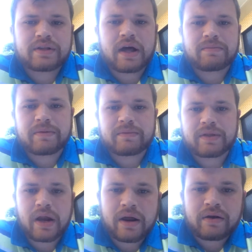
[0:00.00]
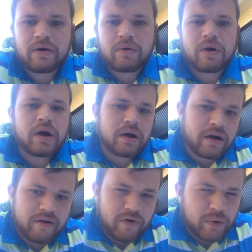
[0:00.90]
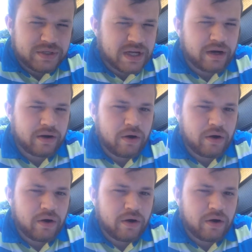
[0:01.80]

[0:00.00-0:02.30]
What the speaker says: A lot of people that I know have always kind of